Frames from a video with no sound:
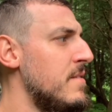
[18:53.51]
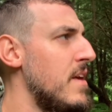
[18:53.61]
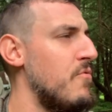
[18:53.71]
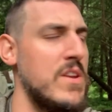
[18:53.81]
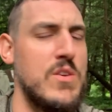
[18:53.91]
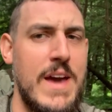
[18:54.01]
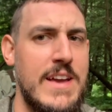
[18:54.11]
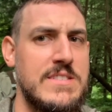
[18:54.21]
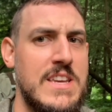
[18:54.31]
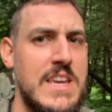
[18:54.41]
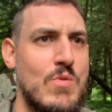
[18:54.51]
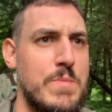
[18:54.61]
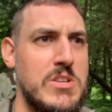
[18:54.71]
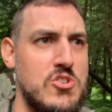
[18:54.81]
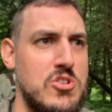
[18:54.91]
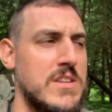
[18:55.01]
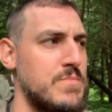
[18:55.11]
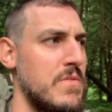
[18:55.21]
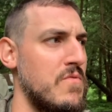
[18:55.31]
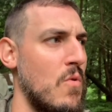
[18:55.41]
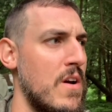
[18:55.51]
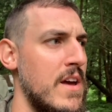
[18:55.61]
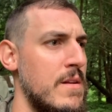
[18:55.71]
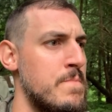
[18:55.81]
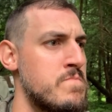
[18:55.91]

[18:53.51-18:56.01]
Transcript: if we do 18, we'll be just before it.